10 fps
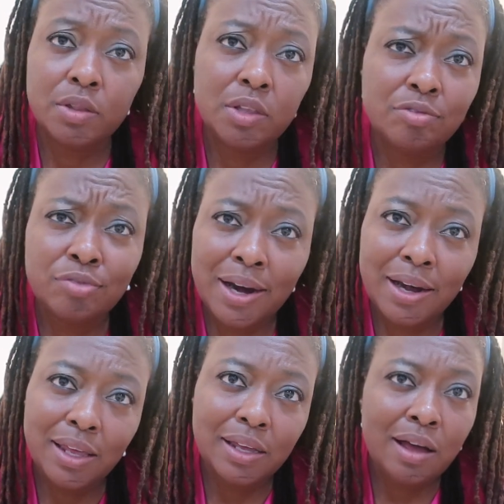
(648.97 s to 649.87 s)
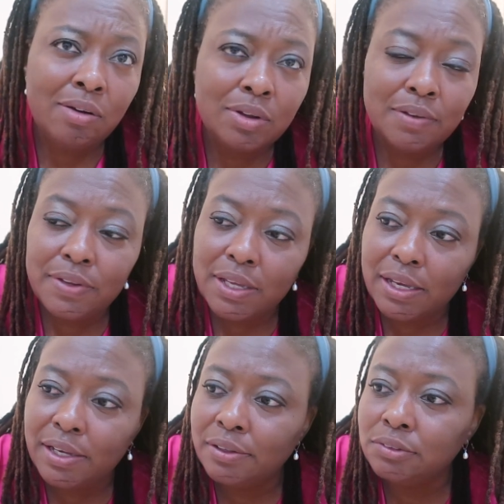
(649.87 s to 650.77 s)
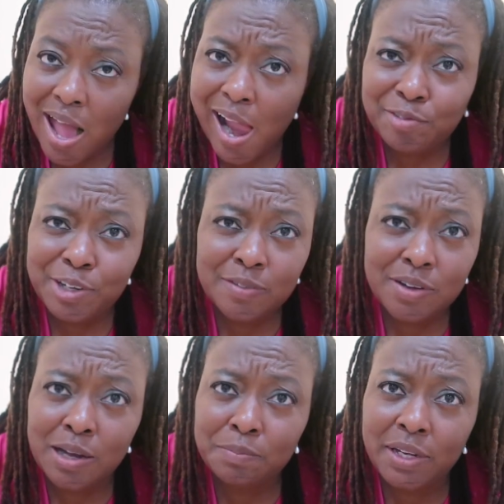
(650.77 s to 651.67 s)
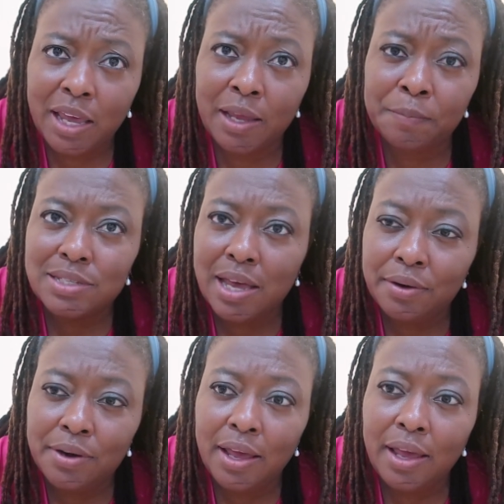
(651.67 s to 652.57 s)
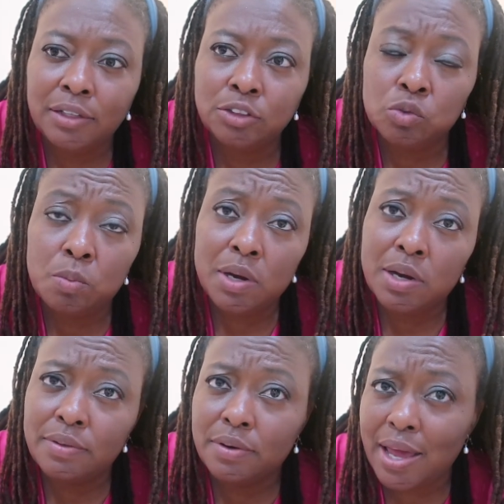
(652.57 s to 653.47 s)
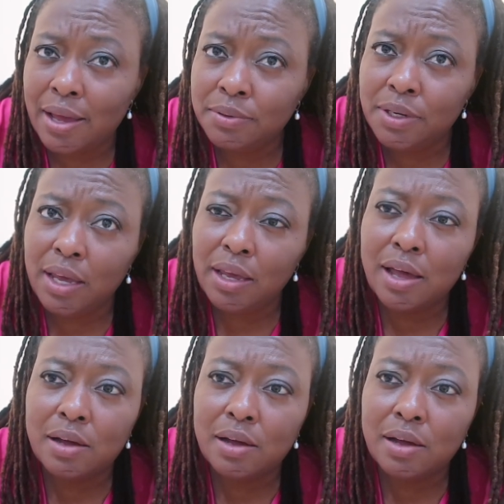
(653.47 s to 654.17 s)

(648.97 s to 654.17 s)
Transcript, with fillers: And then Friday, I'll lift again, have another up day. Saturday will be another down day.